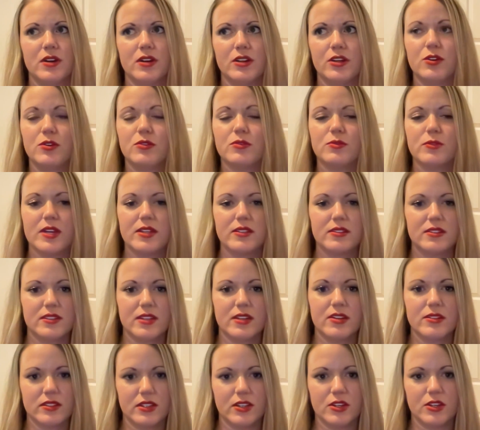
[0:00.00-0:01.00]
you know as
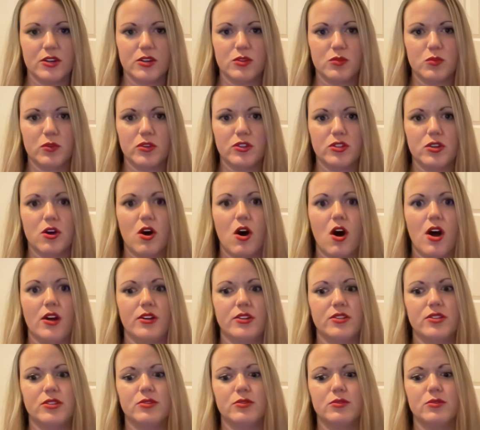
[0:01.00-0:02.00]
sales leaders we're
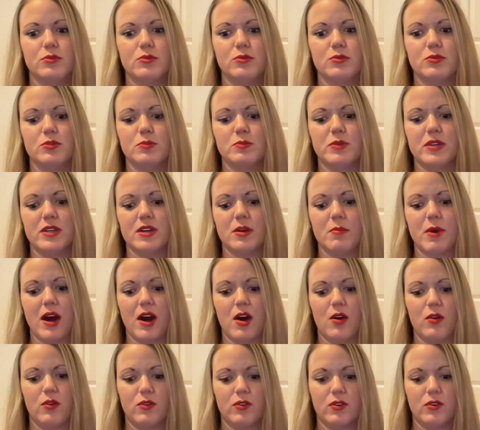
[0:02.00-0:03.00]
taught to speak
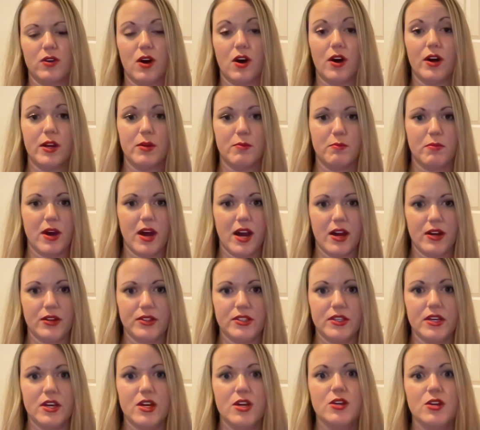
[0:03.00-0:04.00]
about our
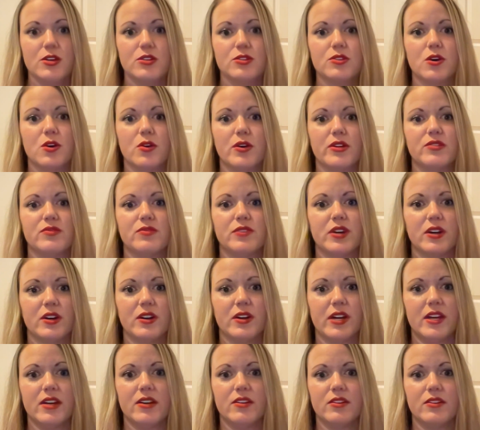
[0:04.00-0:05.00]
impact so mm-hmm. it's
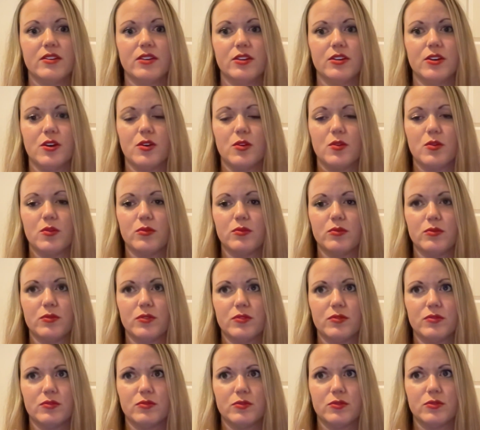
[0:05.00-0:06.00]
very you know
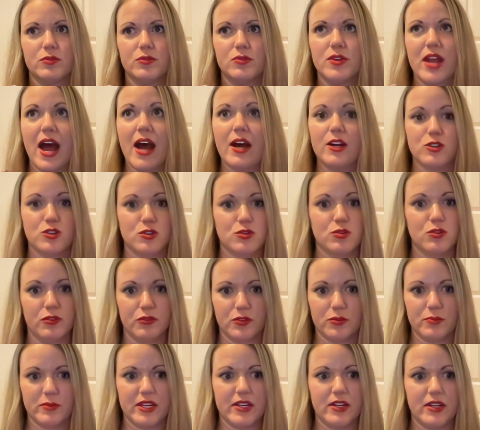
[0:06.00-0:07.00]

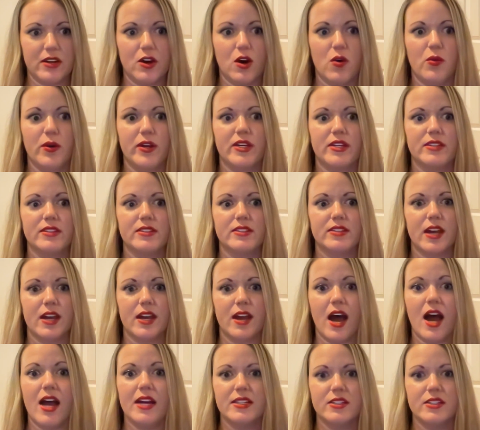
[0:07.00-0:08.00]
natural for me to go in and
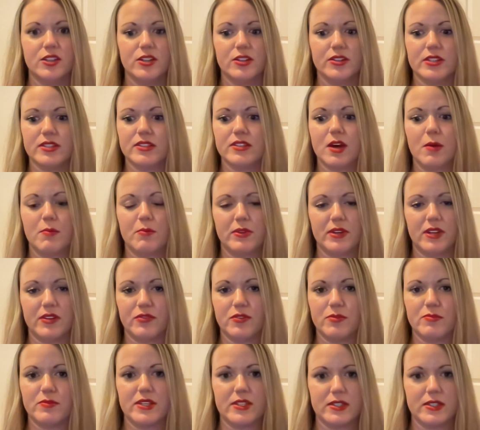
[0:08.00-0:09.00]
say, I took this company
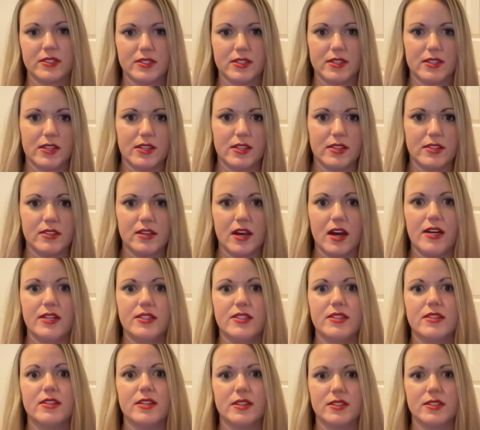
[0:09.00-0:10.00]
from this to this.
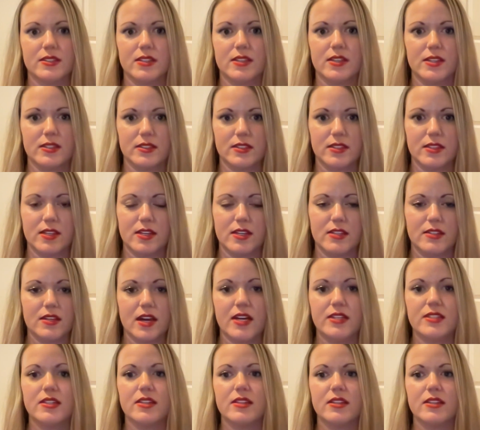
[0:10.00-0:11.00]
I did this and this and this.
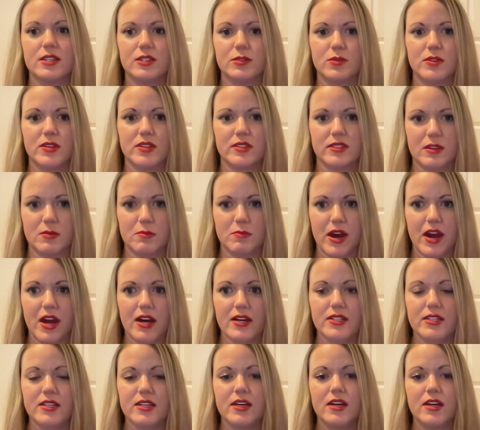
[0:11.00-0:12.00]
I did this with this
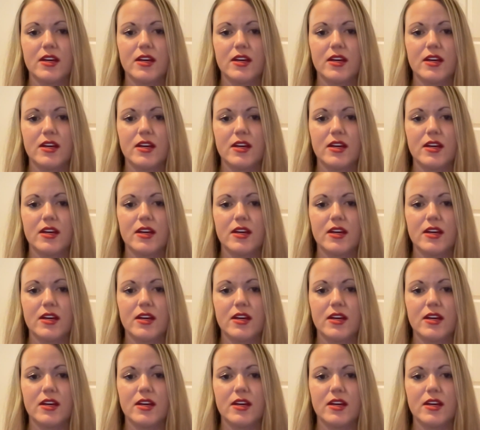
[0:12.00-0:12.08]
impact.